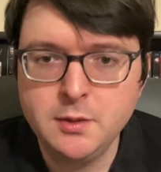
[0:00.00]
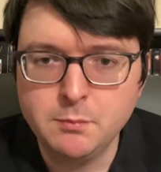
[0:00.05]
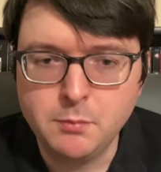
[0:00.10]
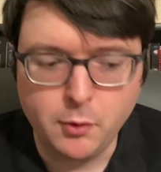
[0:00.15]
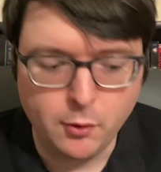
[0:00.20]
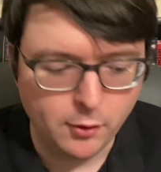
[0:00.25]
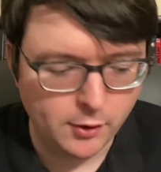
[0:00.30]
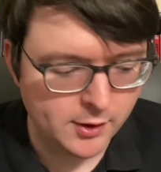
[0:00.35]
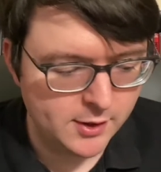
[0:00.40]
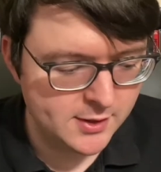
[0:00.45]

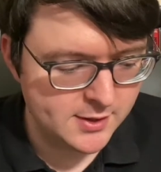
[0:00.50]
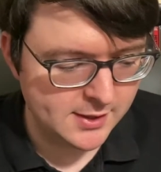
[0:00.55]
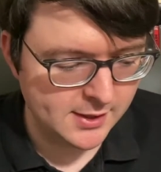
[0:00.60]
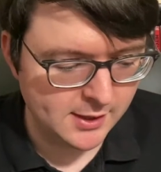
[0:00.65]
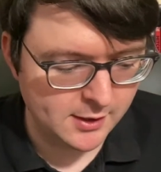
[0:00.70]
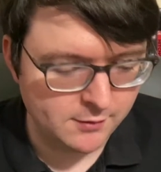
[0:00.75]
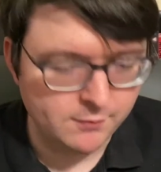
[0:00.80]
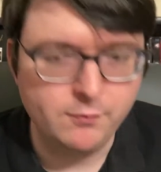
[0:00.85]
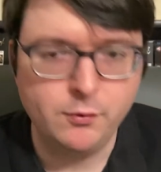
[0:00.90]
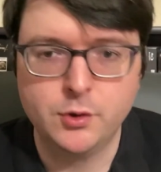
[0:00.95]
important
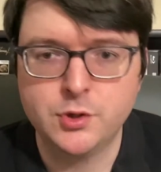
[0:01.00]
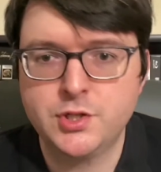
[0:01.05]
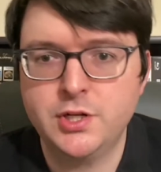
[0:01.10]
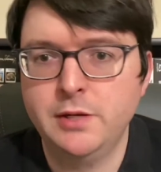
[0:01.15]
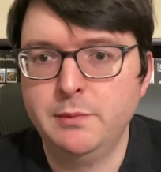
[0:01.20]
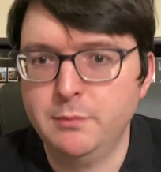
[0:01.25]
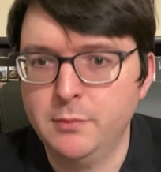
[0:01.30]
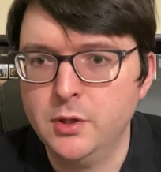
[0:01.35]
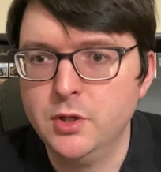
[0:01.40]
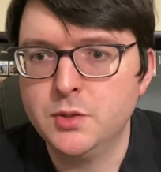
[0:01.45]
that
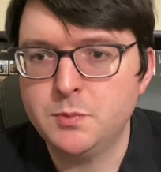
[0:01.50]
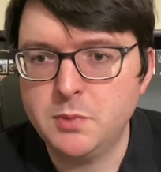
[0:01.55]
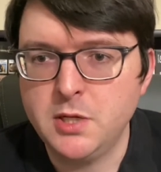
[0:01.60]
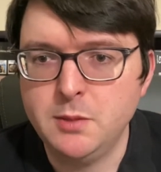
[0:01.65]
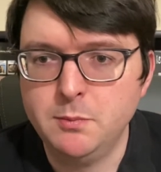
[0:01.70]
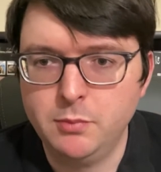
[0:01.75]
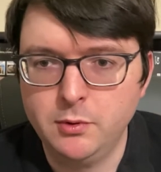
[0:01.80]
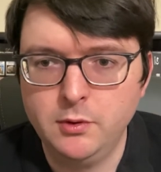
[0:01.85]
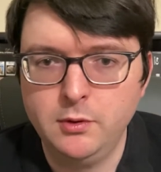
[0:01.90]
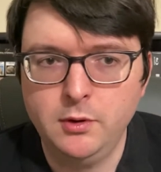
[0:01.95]
unfortunately most
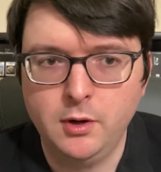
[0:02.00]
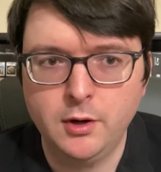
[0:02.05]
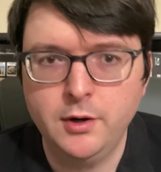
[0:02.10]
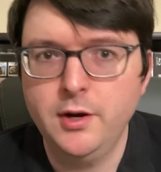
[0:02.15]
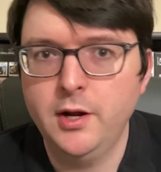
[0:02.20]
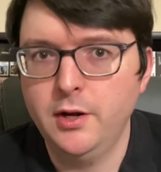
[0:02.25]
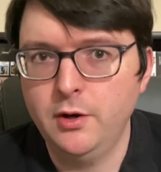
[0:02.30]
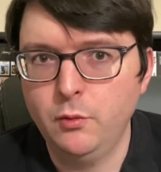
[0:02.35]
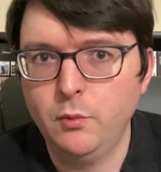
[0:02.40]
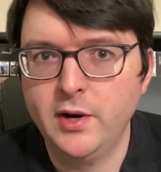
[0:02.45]
people are
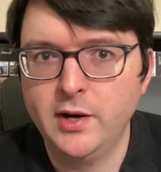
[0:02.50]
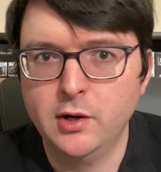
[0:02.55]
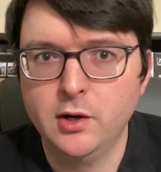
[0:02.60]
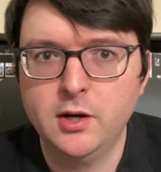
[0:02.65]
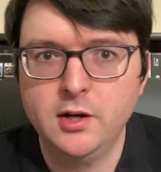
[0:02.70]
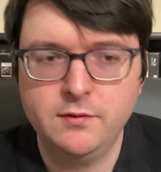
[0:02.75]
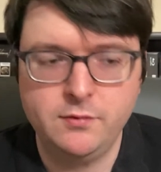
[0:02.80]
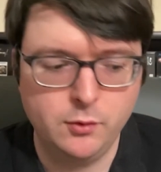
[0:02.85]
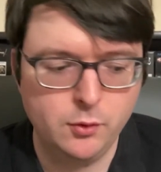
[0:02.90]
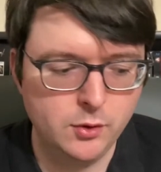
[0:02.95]
not aware
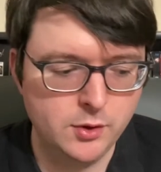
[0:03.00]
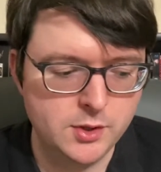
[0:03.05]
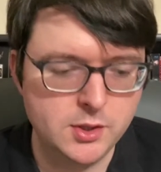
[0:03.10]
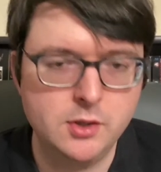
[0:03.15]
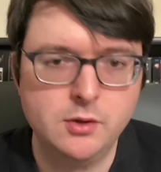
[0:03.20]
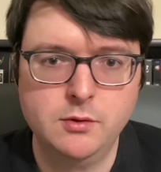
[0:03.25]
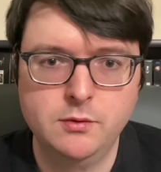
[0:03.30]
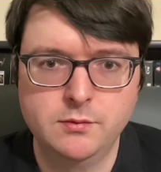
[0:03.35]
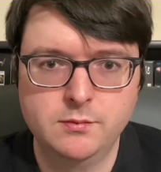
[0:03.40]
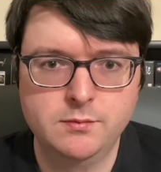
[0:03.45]
of or
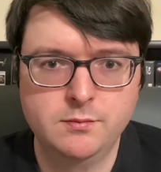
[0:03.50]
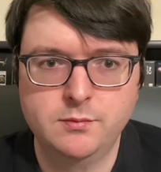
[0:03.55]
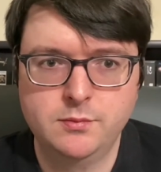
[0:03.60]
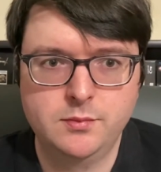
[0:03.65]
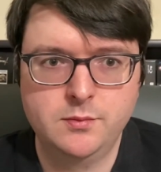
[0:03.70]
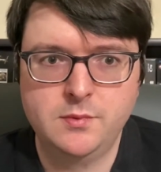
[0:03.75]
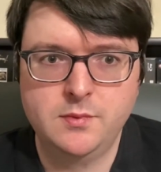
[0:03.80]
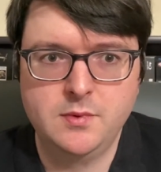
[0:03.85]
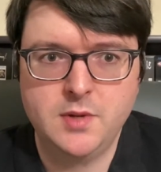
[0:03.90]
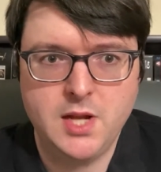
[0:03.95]
don't
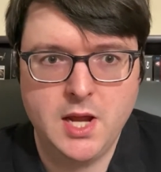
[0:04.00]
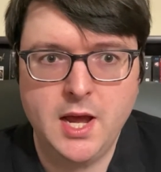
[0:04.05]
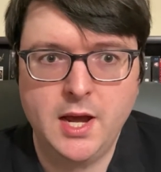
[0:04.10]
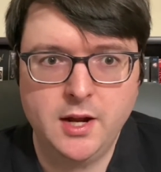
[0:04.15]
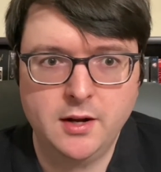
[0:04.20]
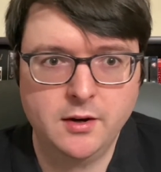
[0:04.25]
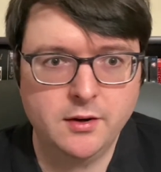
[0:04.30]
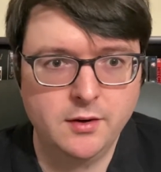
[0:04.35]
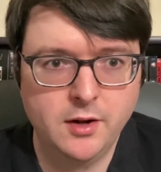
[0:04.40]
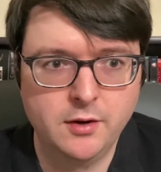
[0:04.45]

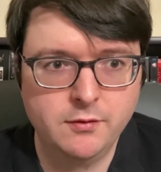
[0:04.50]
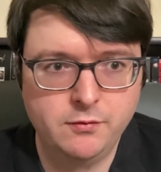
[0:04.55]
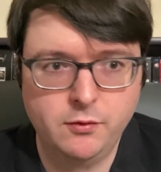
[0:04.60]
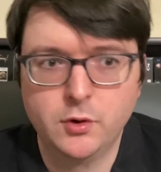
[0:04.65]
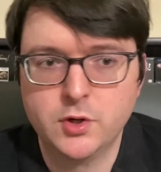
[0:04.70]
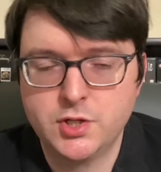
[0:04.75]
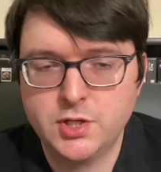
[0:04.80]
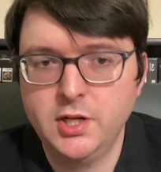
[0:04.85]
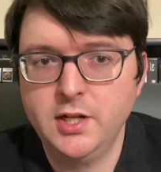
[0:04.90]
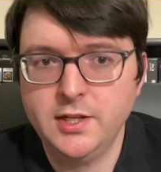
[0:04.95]
uh,
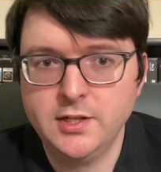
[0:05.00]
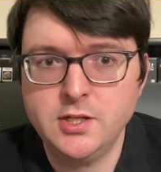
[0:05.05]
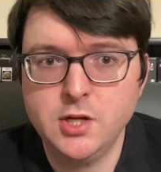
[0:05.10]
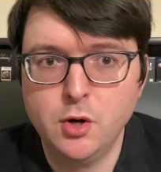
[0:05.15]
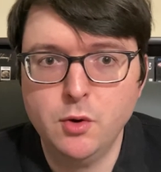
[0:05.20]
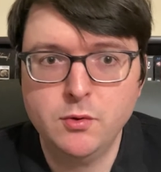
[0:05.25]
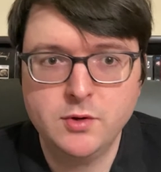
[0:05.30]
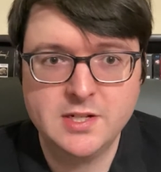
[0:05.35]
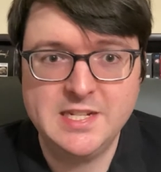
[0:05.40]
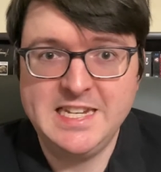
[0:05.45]
unfortunately
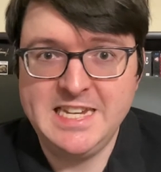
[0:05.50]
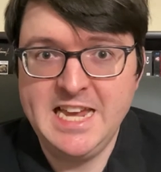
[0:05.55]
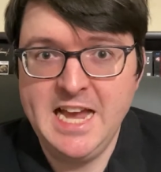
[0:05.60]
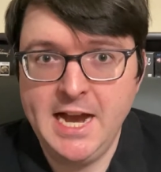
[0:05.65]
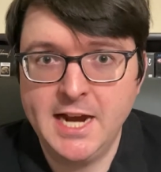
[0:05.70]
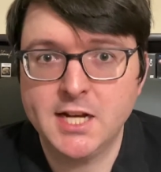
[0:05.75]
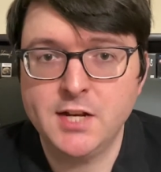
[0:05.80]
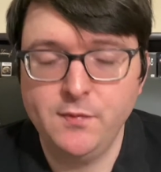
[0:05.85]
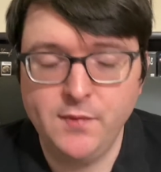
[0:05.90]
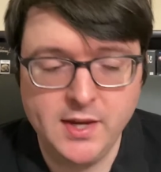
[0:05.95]
don't
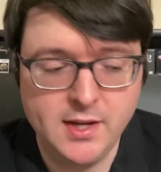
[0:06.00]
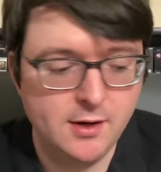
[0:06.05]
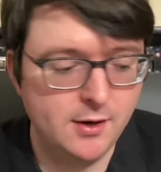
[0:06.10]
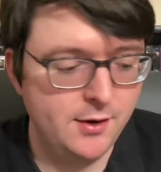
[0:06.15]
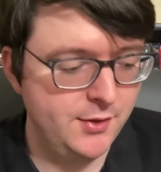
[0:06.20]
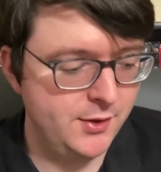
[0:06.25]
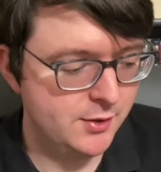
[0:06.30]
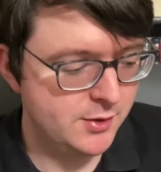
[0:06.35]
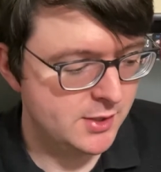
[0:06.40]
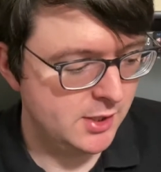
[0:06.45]
deactivate
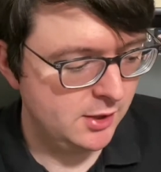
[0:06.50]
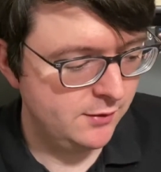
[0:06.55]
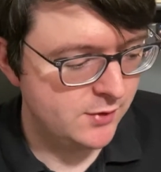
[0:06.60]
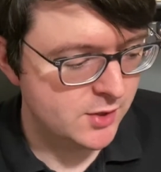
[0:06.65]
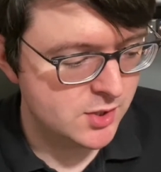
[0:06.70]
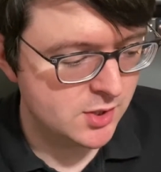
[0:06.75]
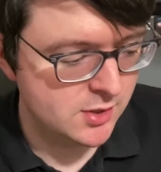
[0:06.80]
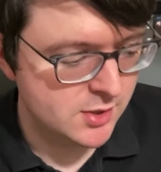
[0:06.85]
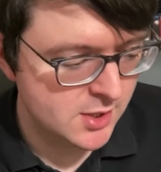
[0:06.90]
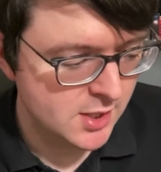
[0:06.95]
on their
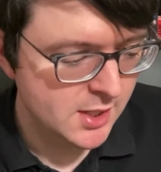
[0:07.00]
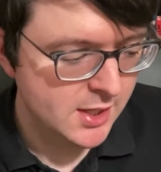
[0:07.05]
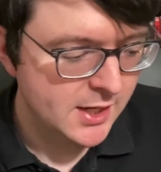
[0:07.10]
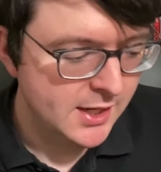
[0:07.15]
televisions.